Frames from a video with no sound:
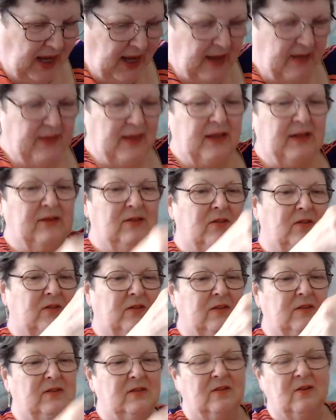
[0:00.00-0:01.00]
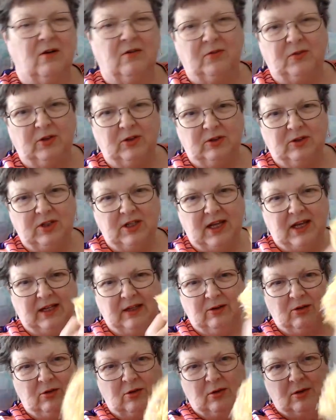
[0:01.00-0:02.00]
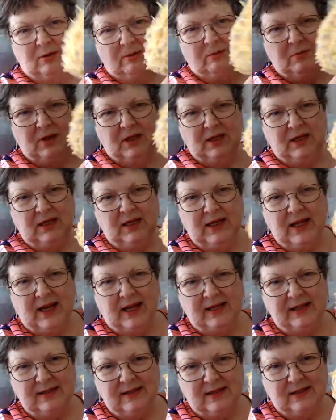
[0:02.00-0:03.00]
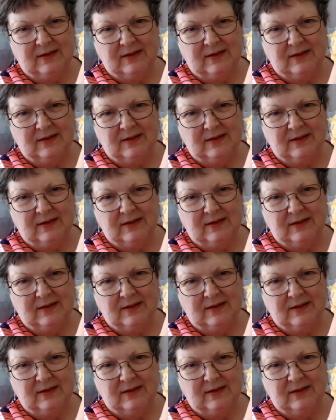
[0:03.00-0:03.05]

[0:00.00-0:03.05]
And then this soft little yellow beanie hat,